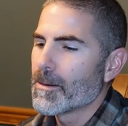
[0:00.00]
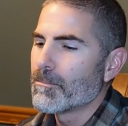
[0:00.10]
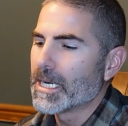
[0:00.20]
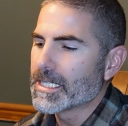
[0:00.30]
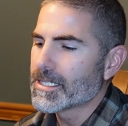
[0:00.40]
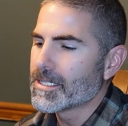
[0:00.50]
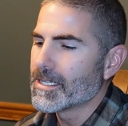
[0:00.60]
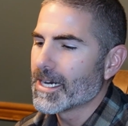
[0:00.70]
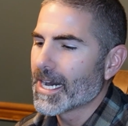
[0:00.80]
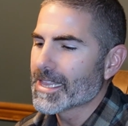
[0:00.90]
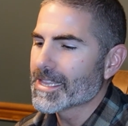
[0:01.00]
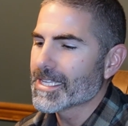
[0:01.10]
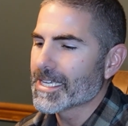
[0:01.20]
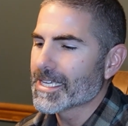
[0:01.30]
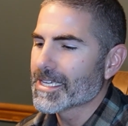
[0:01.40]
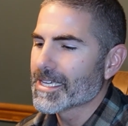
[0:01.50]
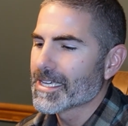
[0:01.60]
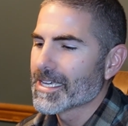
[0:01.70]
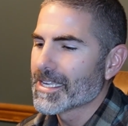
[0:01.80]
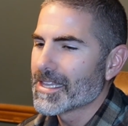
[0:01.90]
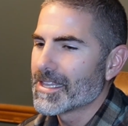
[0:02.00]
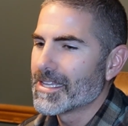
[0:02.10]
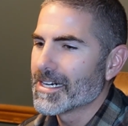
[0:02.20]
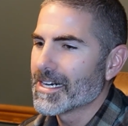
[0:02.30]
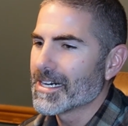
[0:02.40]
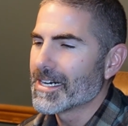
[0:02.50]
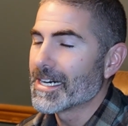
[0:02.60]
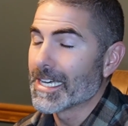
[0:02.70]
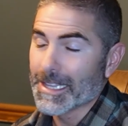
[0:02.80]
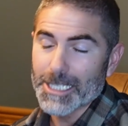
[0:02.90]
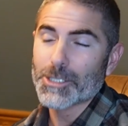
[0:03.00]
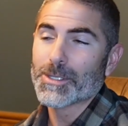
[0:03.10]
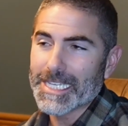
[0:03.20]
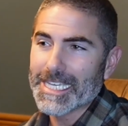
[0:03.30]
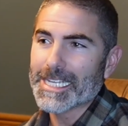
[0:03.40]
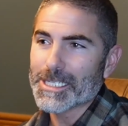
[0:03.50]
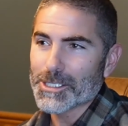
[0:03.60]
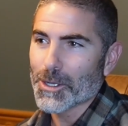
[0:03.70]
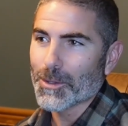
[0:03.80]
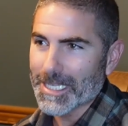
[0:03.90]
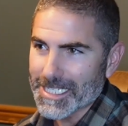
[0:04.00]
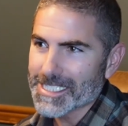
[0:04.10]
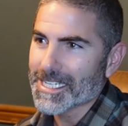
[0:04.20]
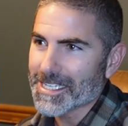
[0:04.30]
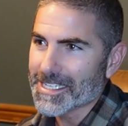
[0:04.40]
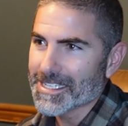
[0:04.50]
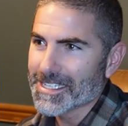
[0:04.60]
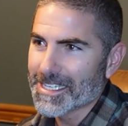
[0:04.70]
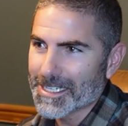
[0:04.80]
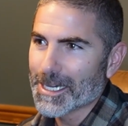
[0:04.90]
But I think unless you can get into Salt Lake City and